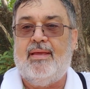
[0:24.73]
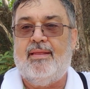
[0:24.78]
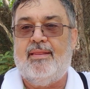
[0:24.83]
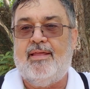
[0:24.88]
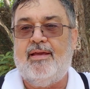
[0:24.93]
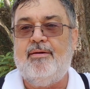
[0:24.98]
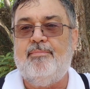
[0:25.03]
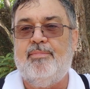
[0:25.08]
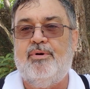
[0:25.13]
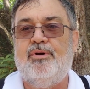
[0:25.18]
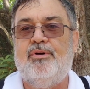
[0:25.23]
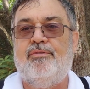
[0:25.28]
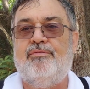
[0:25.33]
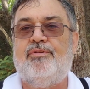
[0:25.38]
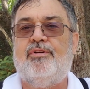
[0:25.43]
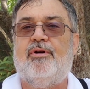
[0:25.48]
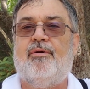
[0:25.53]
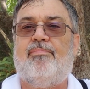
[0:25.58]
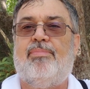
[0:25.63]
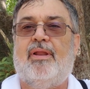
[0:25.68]
they
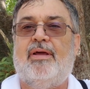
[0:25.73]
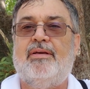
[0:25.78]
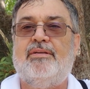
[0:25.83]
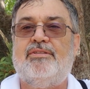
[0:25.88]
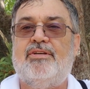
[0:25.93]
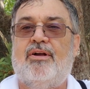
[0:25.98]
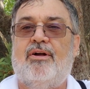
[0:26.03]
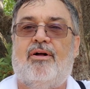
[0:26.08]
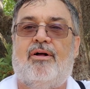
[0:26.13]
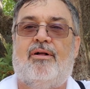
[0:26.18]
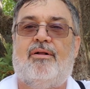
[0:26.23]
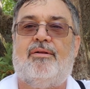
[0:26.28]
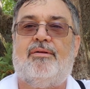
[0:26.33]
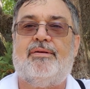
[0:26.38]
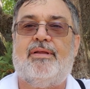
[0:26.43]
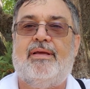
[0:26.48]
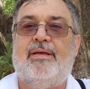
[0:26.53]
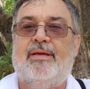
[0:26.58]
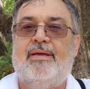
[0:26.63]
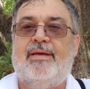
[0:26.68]
moved to a place
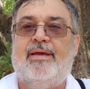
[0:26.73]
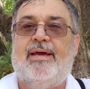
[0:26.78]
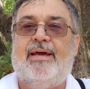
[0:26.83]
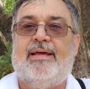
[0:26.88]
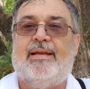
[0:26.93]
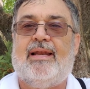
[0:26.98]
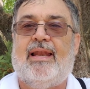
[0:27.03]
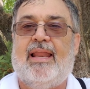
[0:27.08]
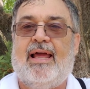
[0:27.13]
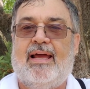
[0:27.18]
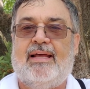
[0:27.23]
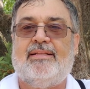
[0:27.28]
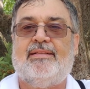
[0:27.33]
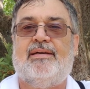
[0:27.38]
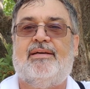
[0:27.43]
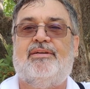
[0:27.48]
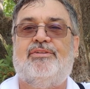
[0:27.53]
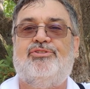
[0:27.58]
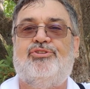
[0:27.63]
called Atlanta,